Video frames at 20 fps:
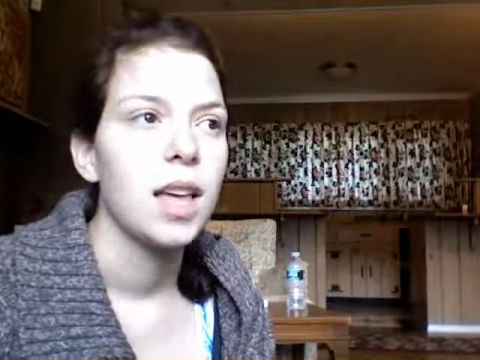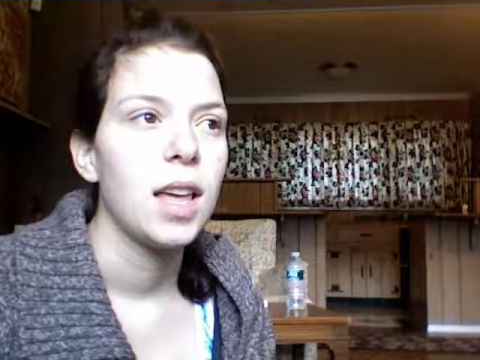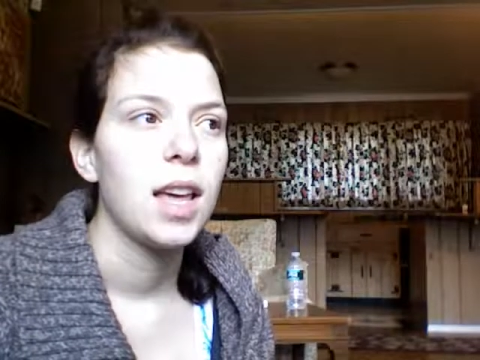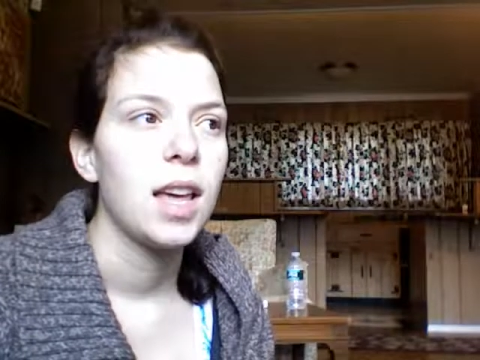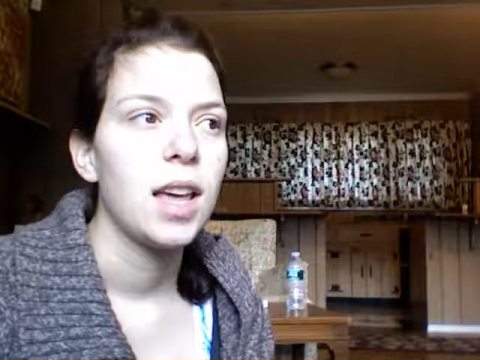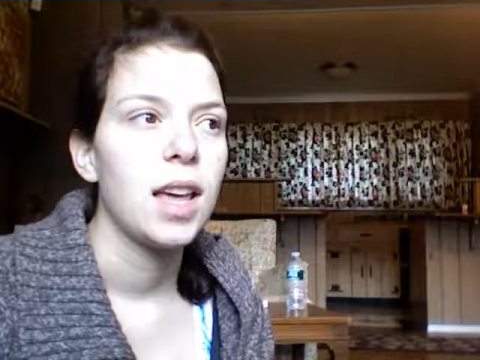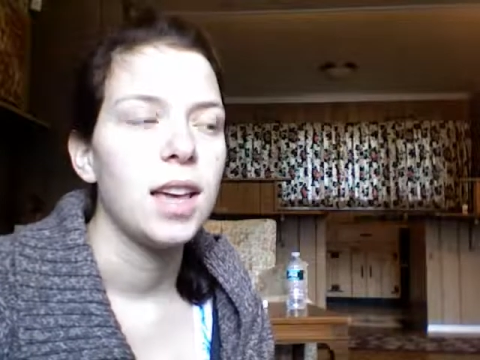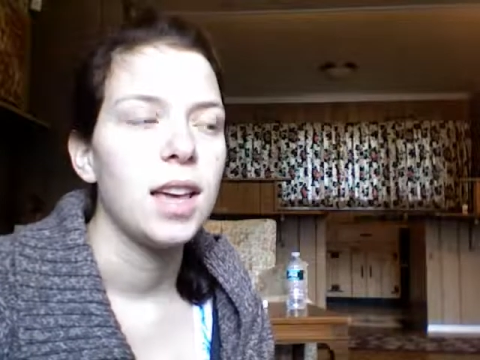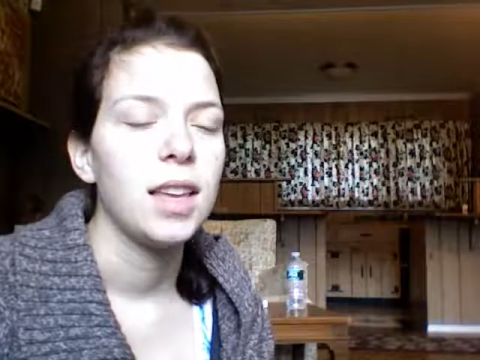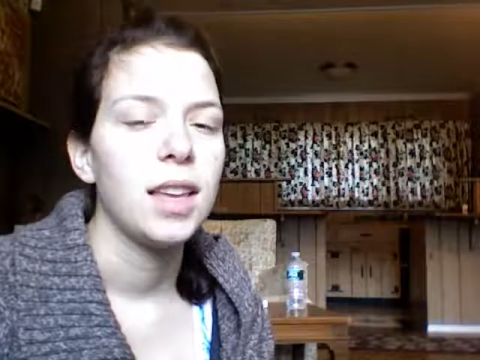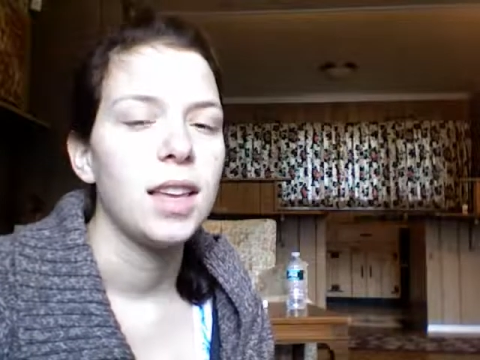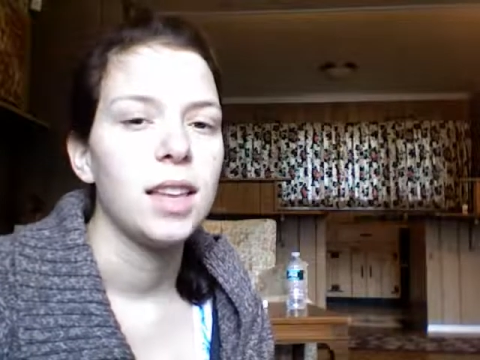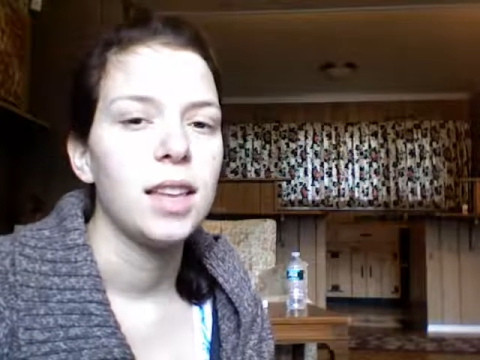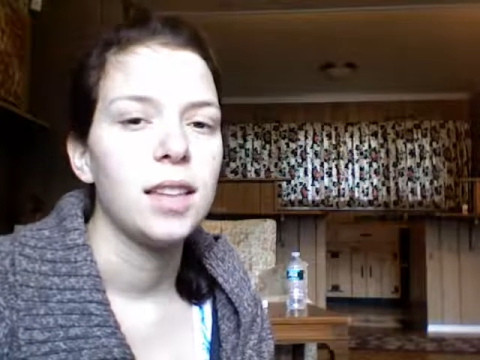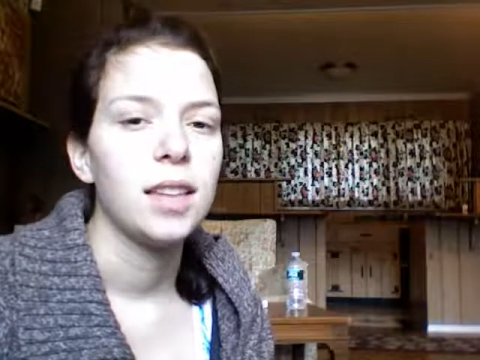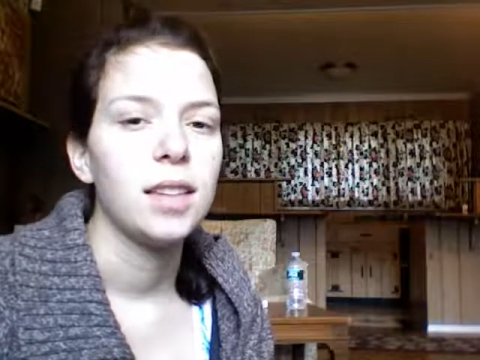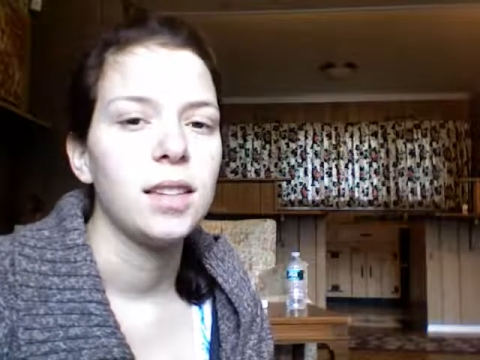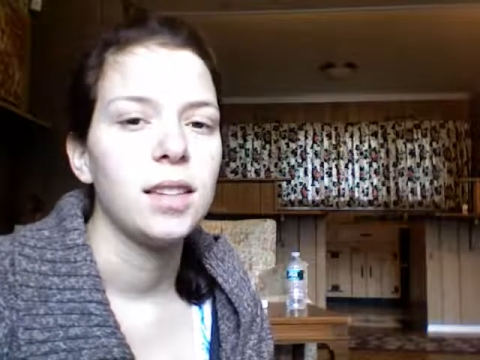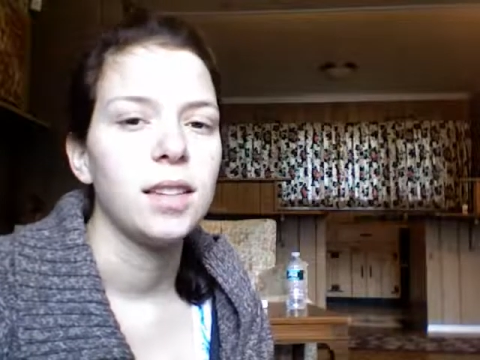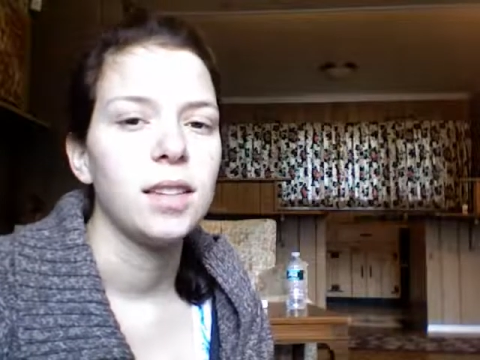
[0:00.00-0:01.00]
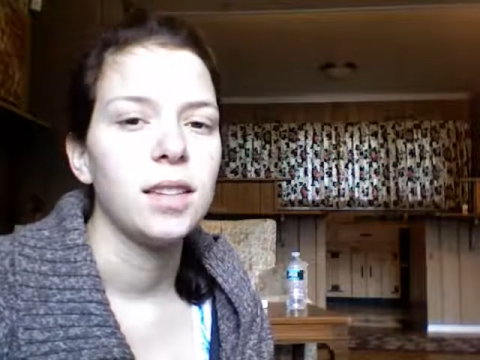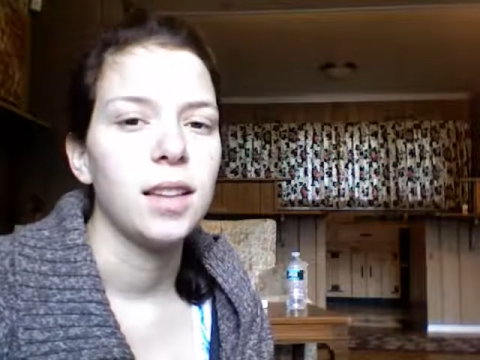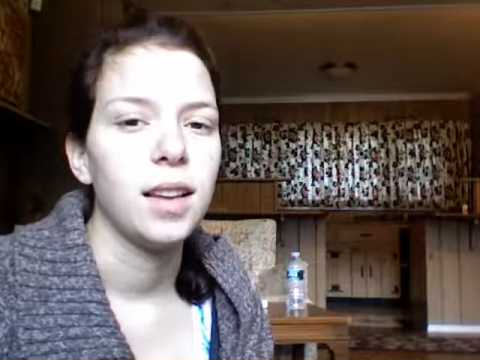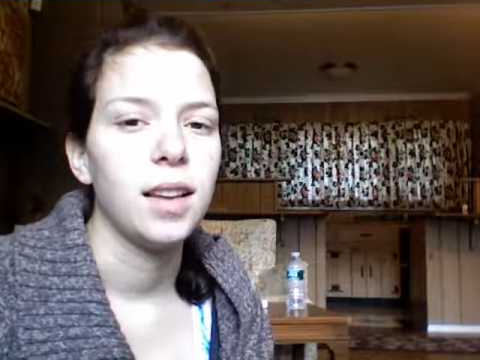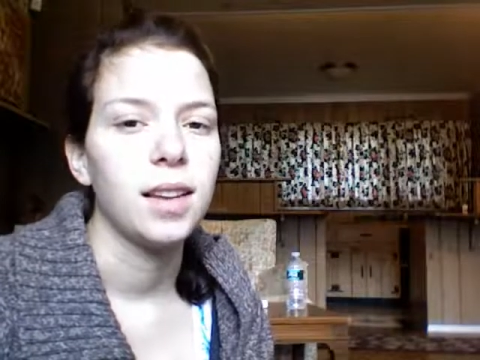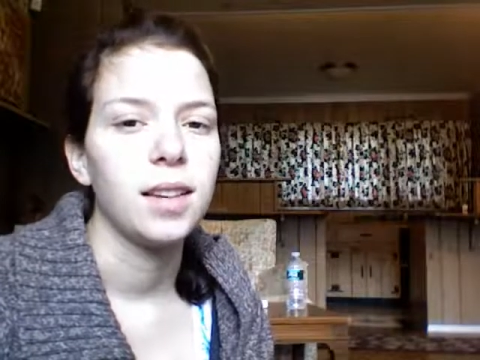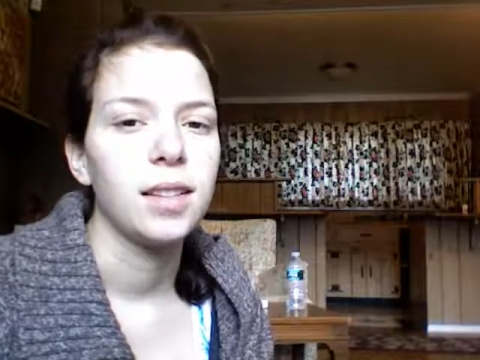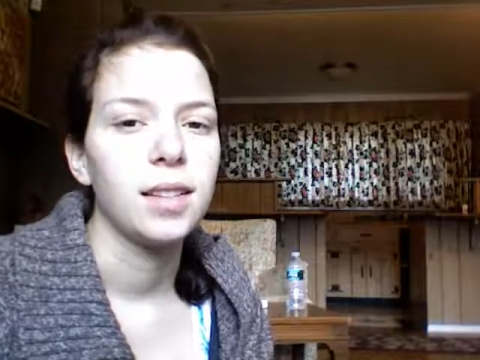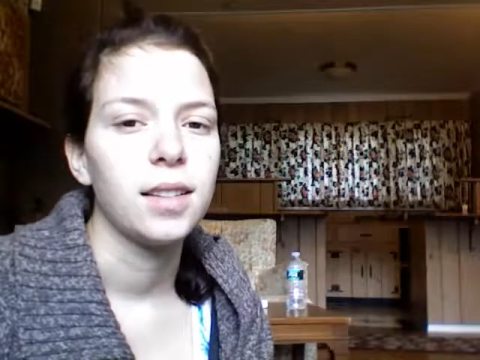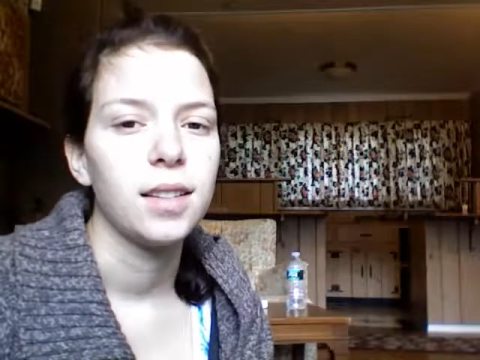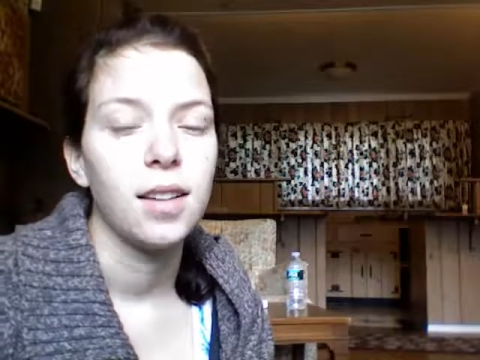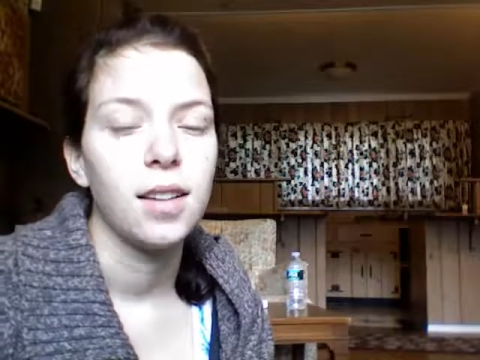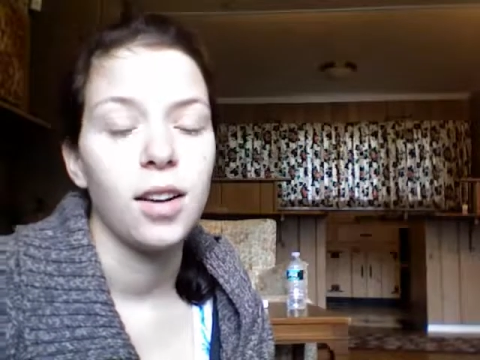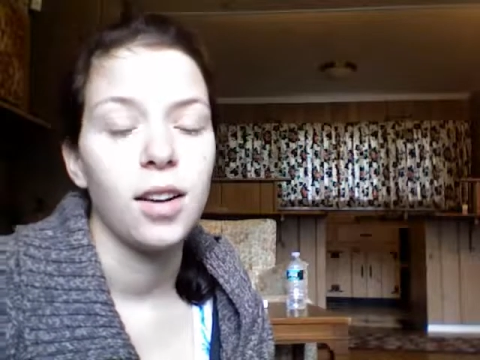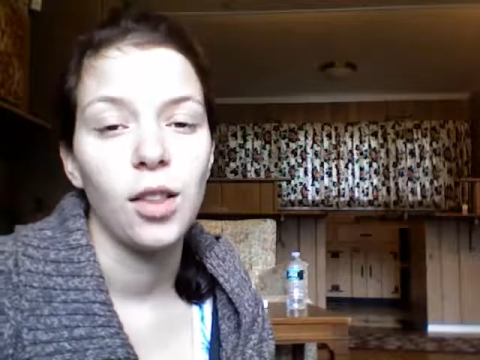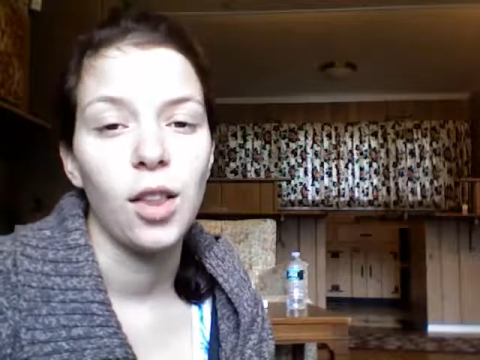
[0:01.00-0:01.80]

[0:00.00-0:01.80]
and like a